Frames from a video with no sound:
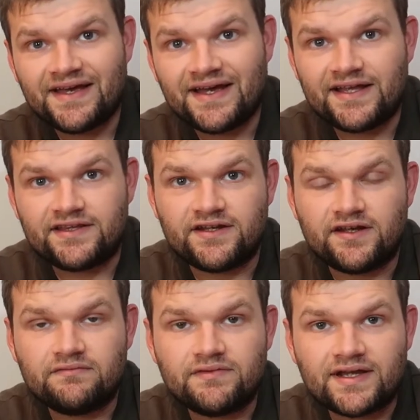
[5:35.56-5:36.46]
And
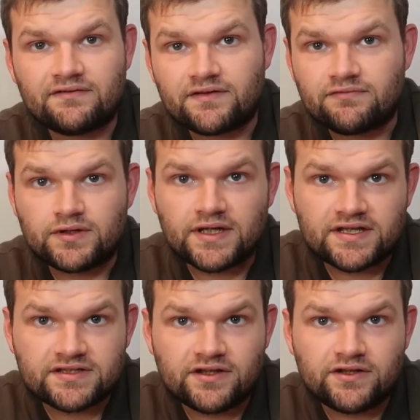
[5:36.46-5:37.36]
now they've
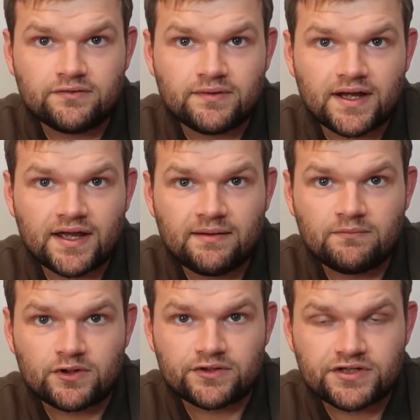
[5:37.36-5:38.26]
released the new
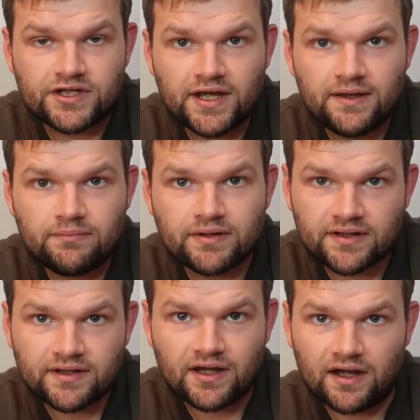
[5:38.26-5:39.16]
M1 chip.
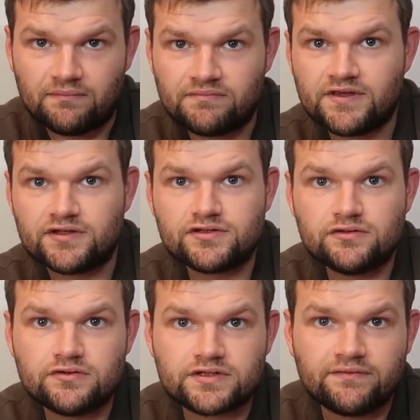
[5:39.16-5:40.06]
There's
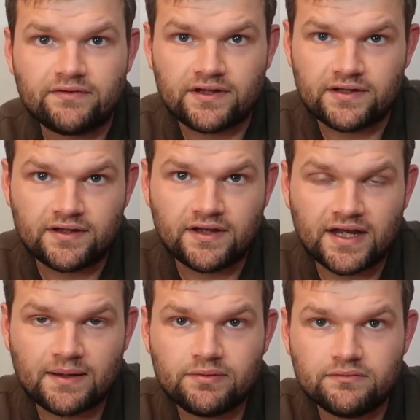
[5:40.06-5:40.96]
talks of
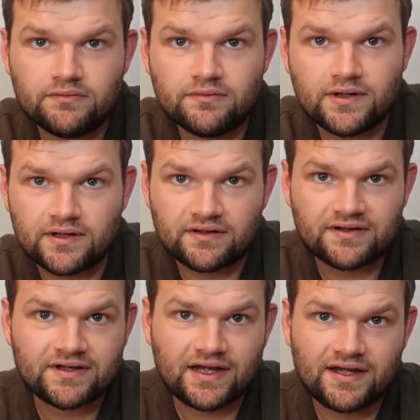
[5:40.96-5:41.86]
an Apple
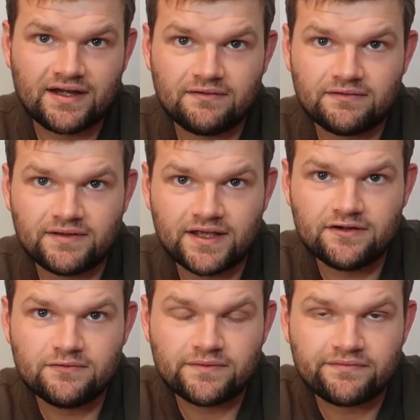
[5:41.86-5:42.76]
car
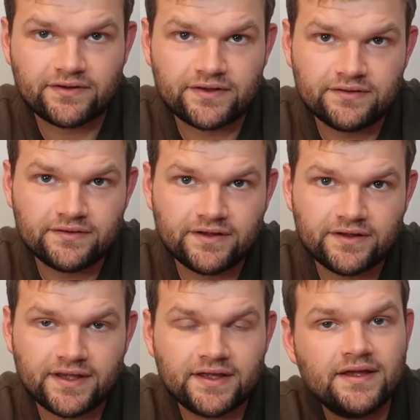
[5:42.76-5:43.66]
deal with
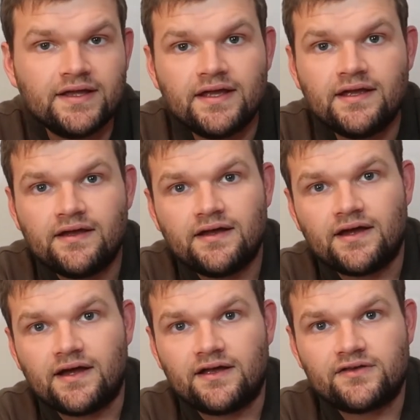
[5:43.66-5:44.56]
Hyundai.
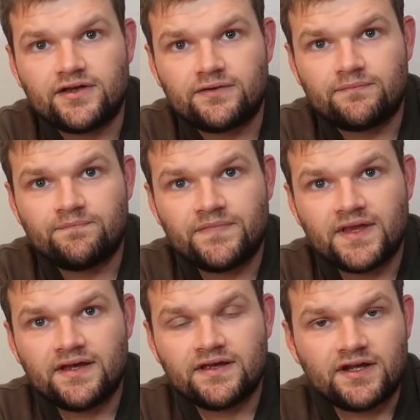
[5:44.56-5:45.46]
So
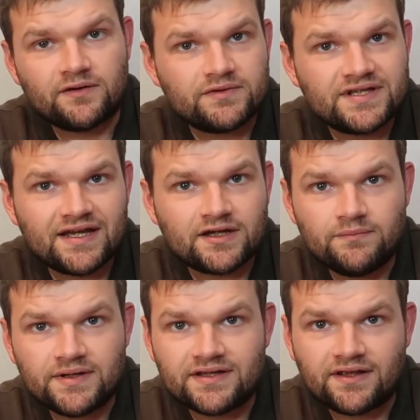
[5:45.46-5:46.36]
tech
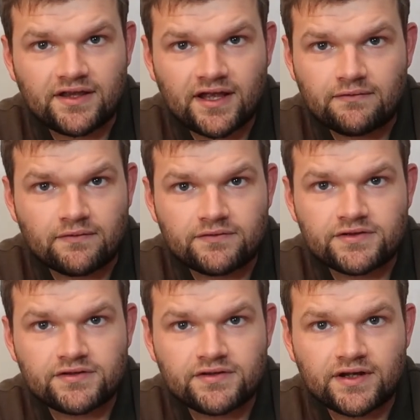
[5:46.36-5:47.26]
companies in general are
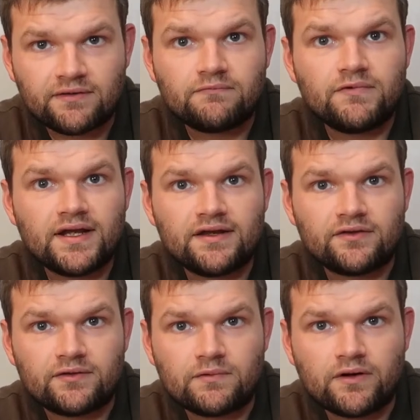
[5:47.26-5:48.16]
just really
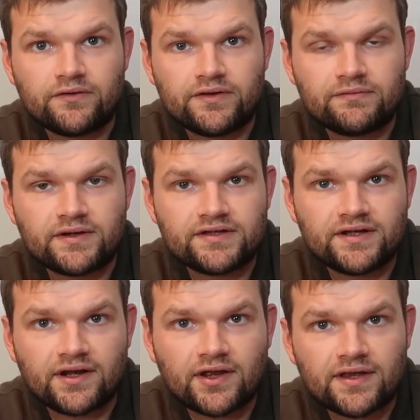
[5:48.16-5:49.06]
on the rise
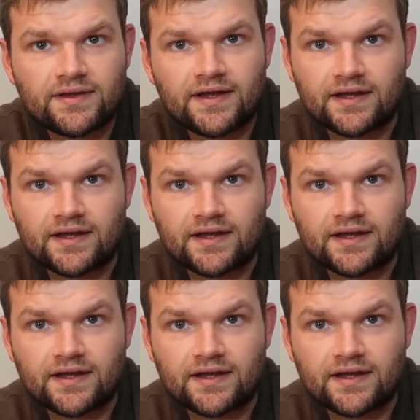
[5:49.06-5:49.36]
recently.